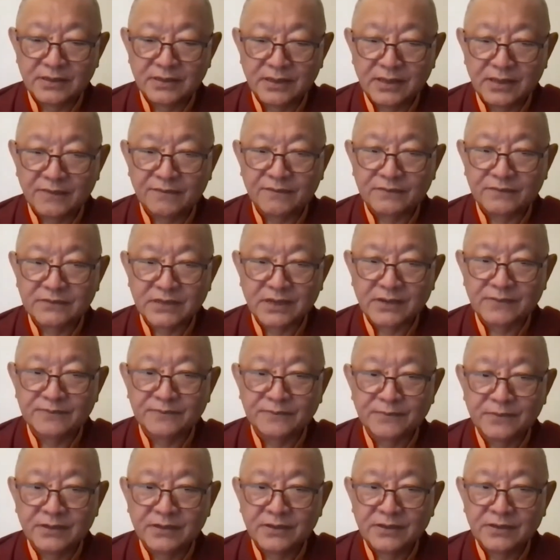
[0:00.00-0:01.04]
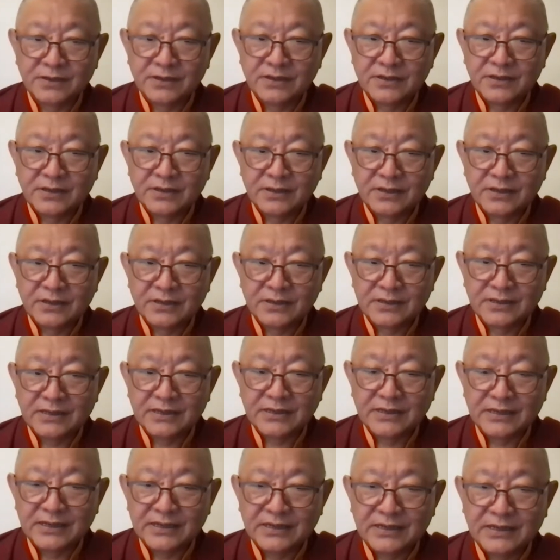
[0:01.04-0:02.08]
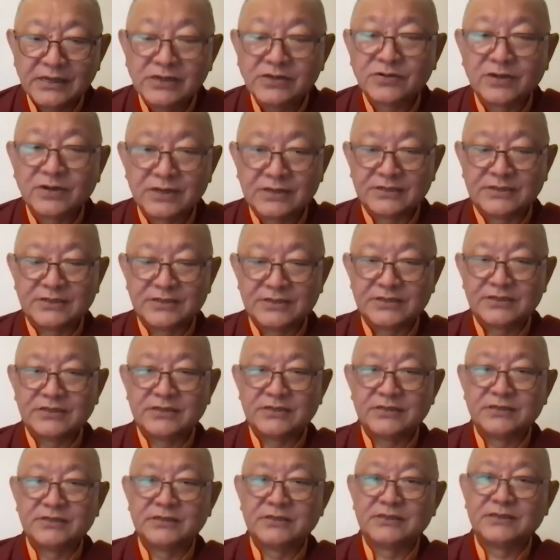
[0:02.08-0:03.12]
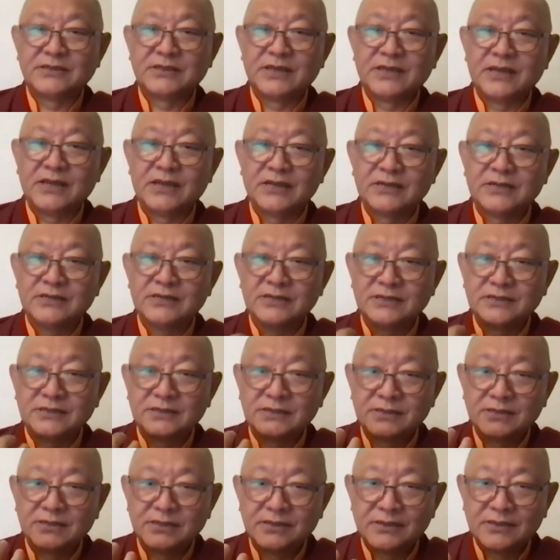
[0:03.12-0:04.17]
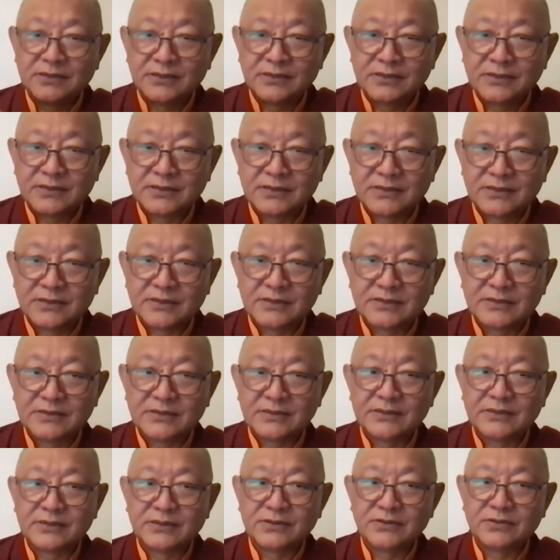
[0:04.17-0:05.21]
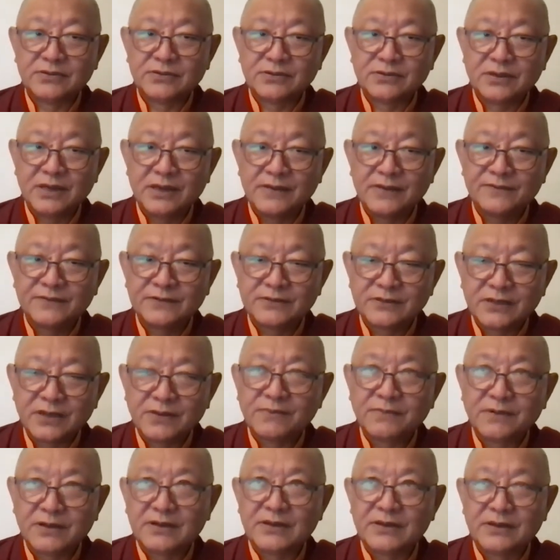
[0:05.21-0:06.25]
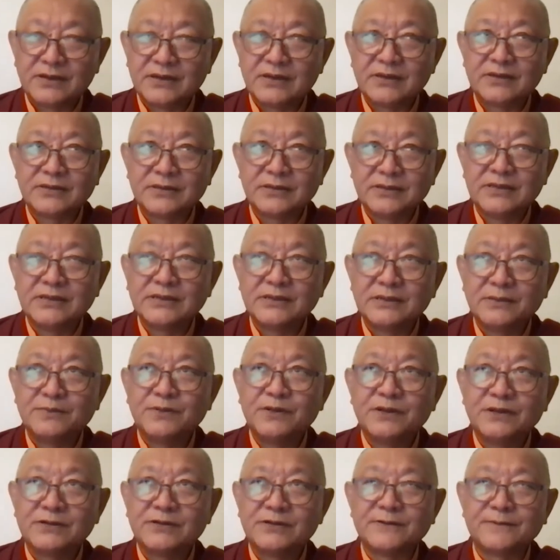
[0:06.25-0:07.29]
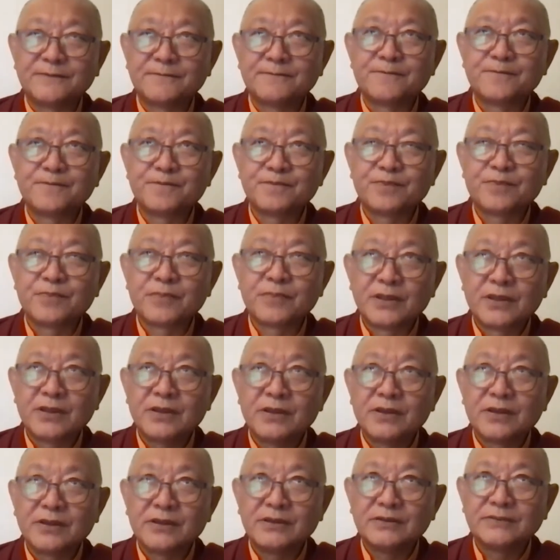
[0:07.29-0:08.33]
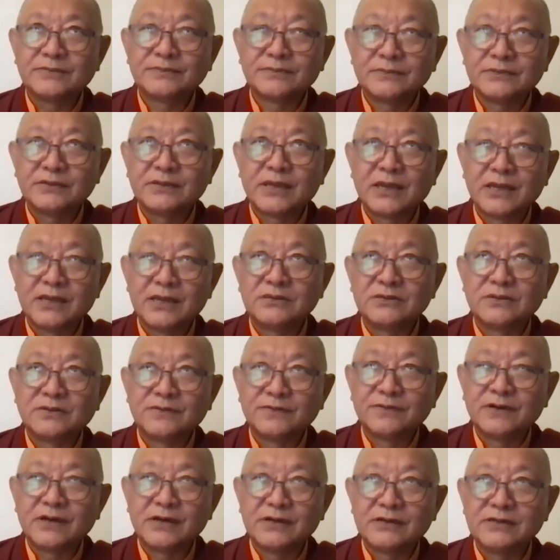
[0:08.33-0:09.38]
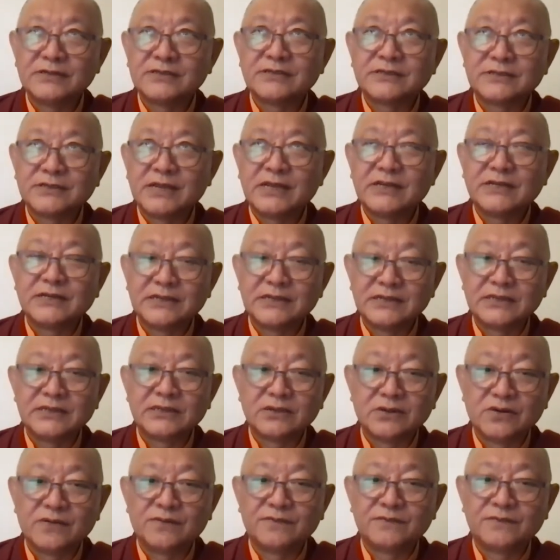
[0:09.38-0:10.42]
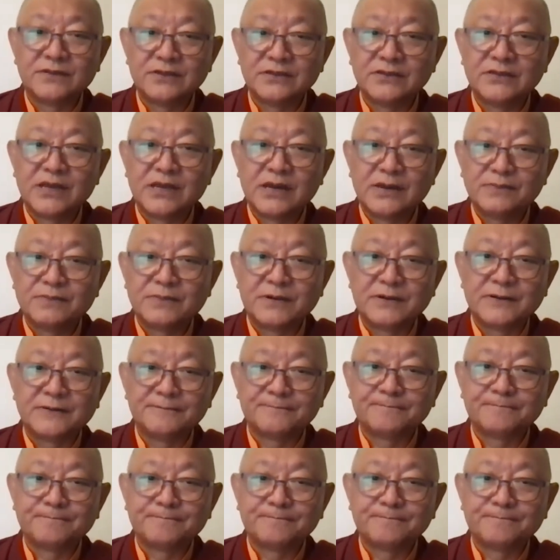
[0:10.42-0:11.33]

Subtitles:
have some interest and have some little bit kind of understanding of the Dharma,